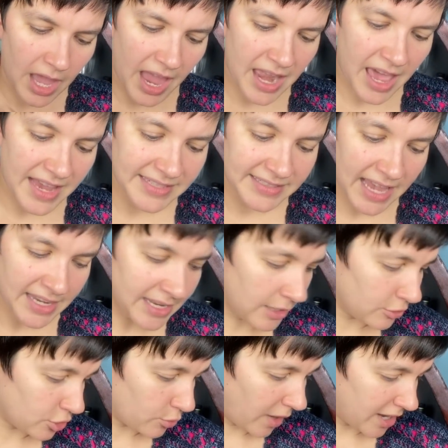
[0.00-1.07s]
And I sat
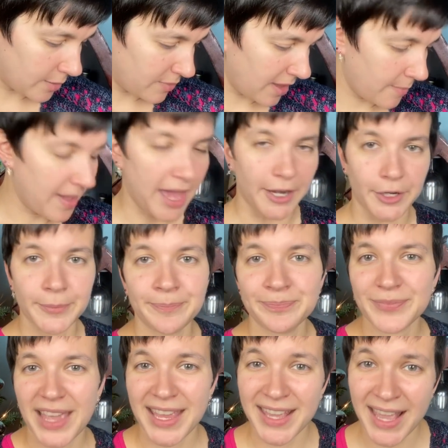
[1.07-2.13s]
down to write up that pattern,
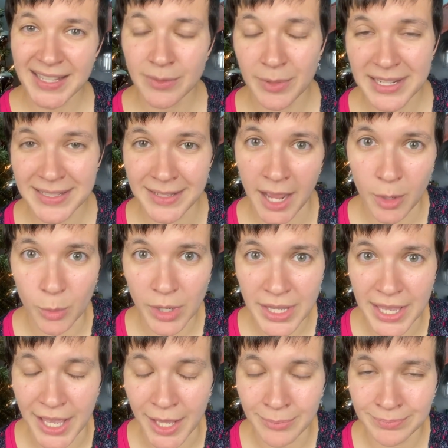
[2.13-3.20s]
and guess what is not
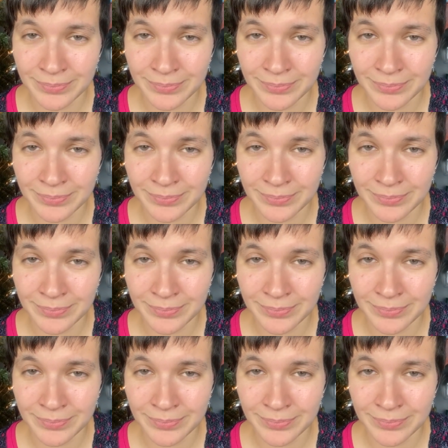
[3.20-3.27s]
working?